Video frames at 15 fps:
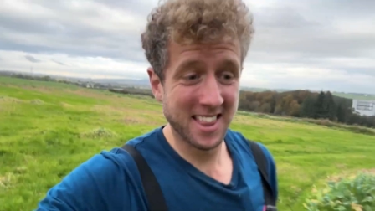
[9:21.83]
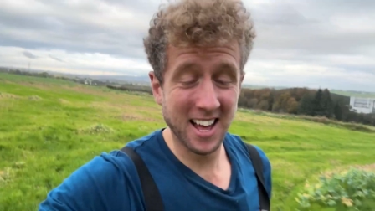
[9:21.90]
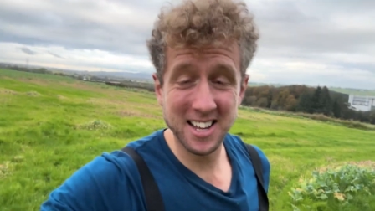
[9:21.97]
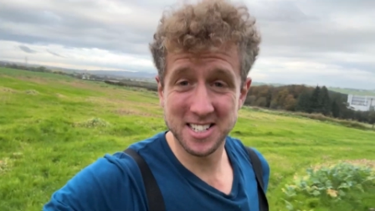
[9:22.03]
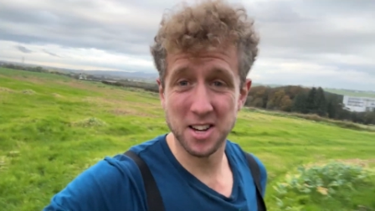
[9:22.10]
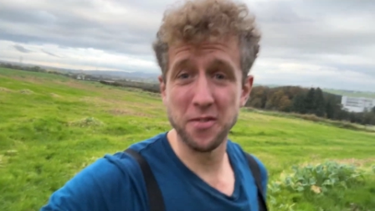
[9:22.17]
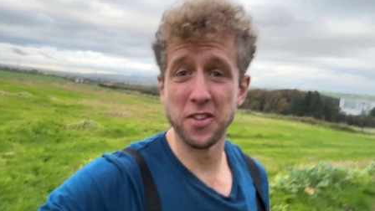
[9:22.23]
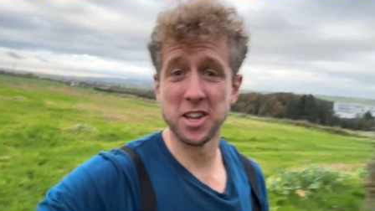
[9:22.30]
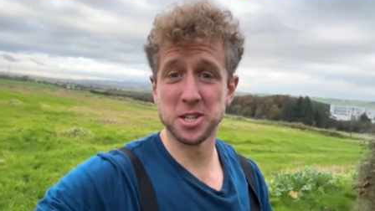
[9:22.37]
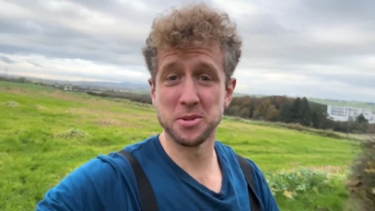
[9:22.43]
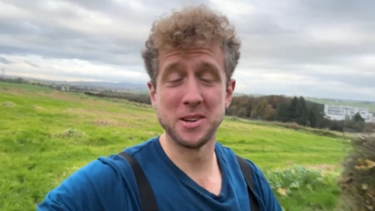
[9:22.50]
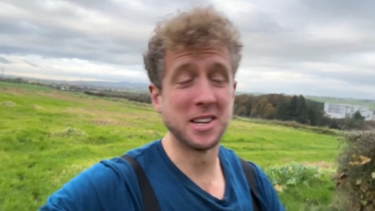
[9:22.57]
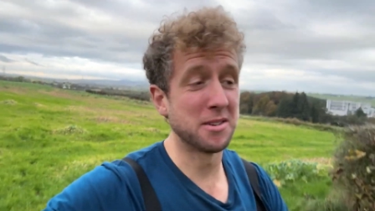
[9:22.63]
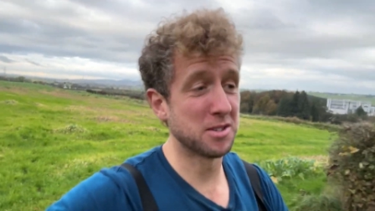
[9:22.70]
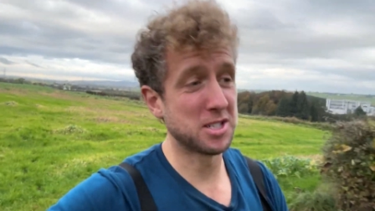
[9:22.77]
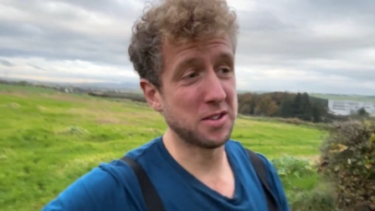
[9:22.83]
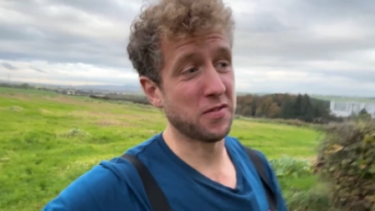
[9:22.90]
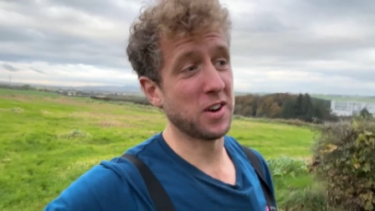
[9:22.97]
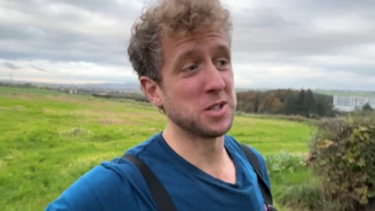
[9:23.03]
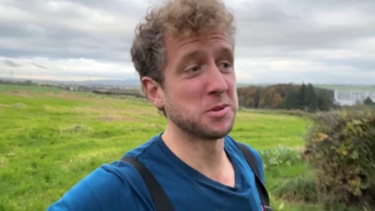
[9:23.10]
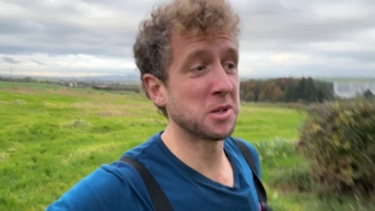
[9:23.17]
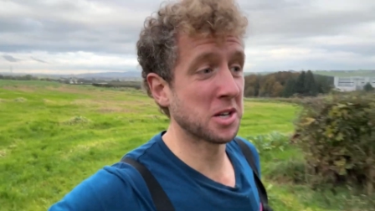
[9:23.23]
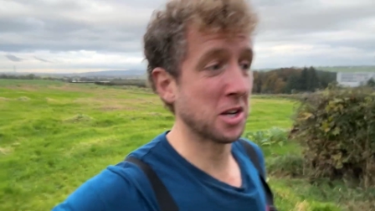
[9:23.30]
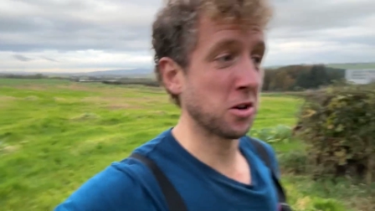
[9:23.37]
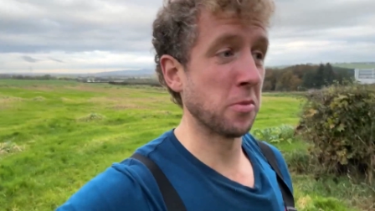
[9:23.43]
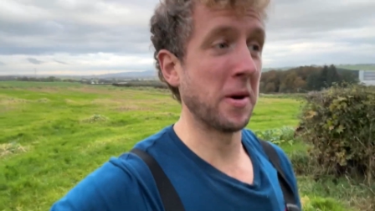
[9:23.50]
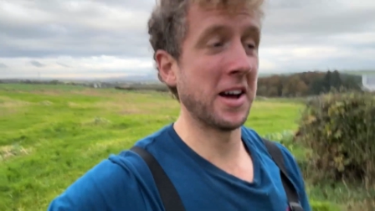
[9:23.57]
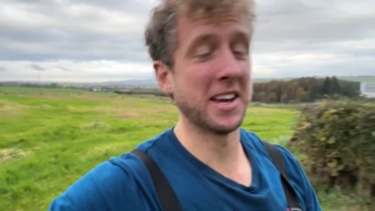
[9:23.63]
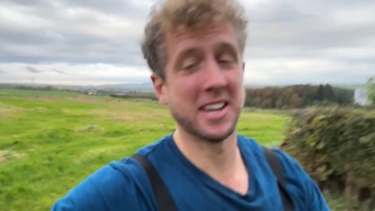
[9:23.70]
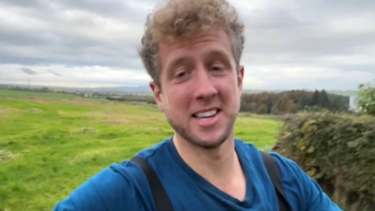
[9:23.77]
That's it for this one anyway, sheep fans. We're going to go
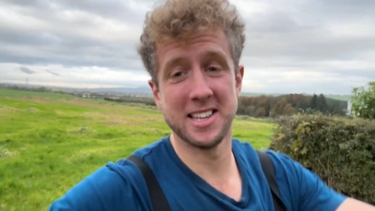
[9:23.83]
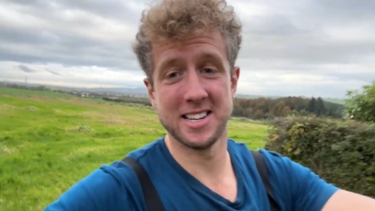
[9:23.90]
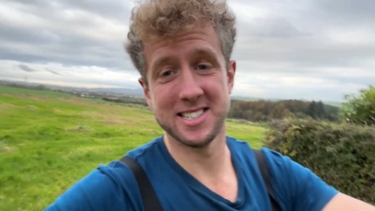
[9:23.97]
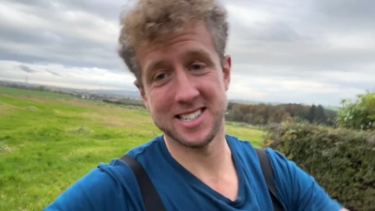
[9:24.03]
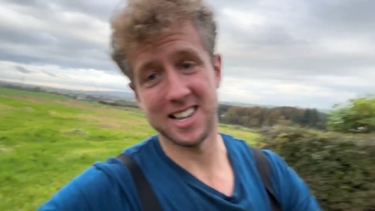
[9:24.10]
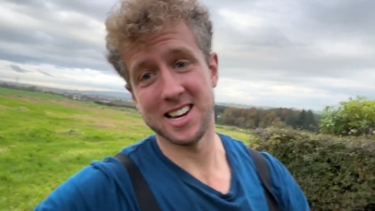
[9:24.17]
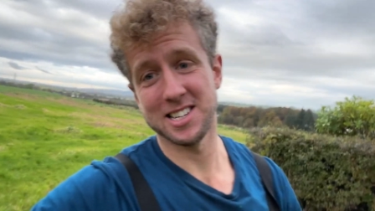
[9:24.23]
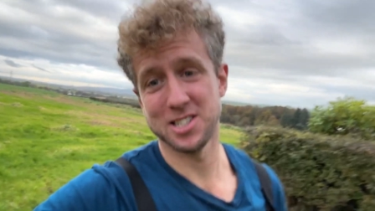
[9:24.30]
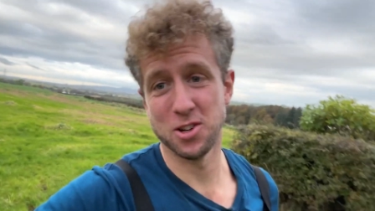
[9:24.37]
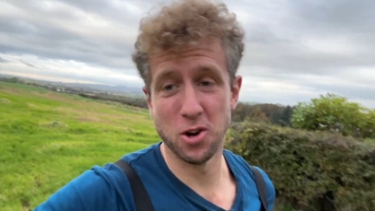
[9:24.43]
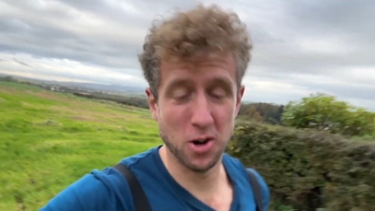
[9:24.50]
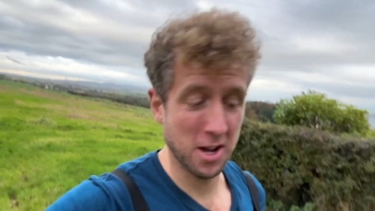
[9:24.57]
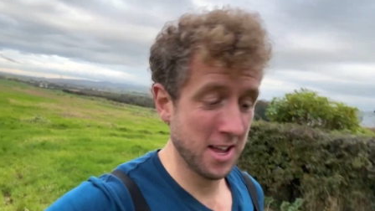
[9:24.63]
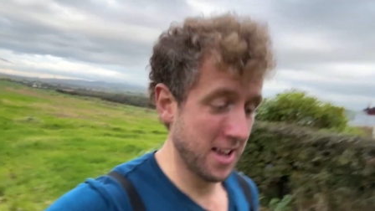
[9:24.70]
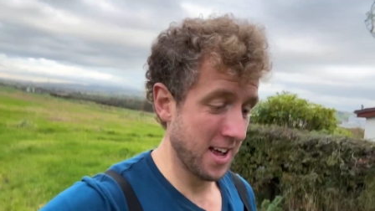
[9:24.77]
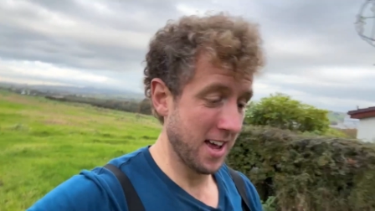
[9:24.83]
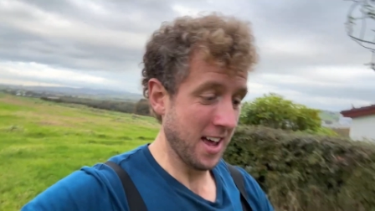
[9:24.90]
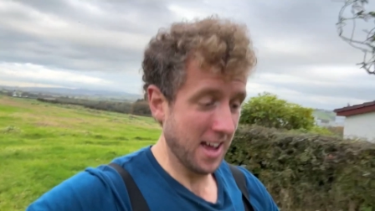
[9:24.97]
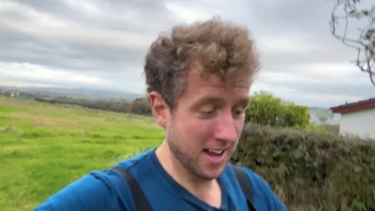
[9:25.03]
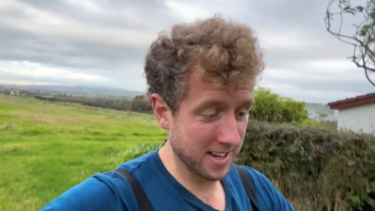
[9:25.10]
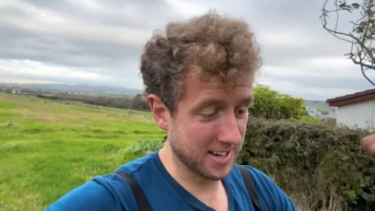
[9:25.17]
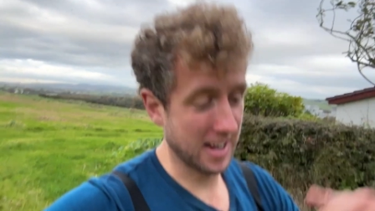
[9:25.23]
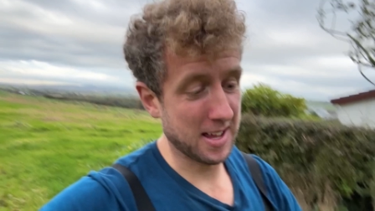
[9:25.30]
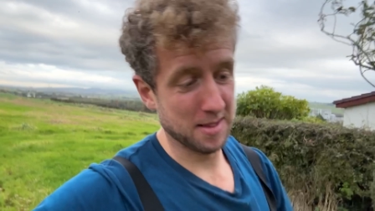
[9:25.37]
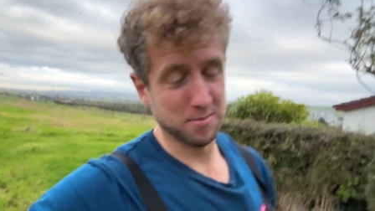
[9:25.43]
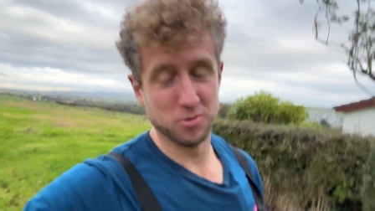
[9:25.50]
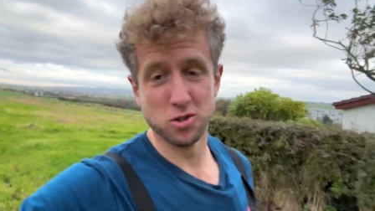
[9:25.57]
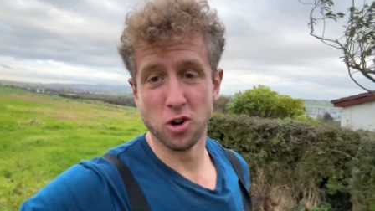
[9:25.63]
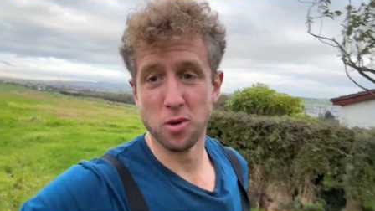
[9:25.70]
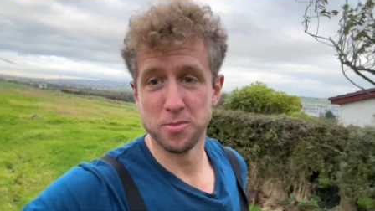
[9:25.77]
back and get this last lot and get them
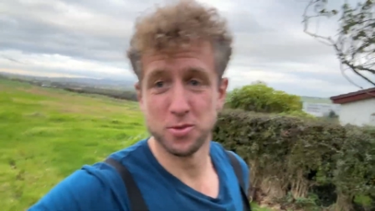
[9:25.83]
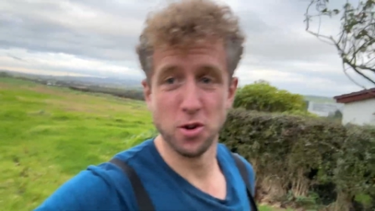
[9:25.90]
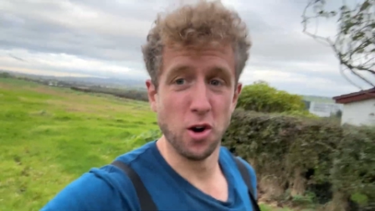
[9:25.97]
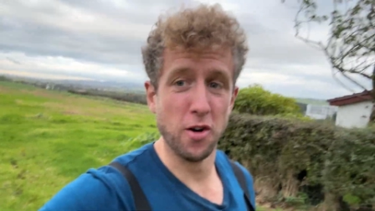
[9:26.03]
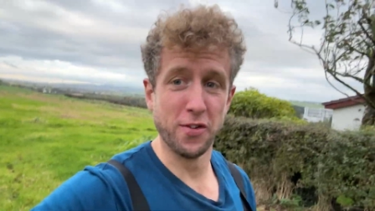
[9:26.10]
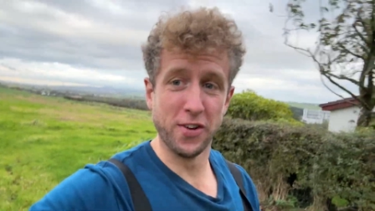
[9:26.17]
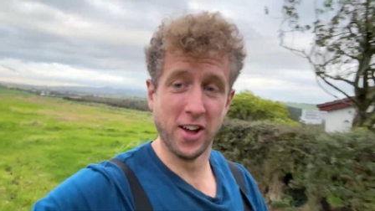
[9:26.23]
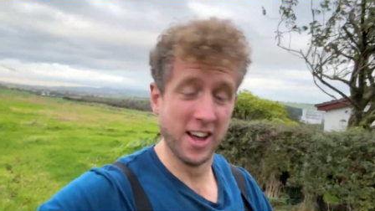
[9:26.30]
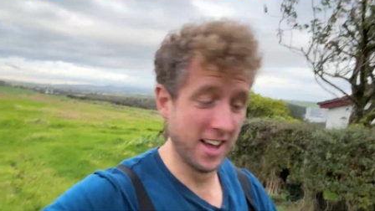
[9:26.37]
dropped off.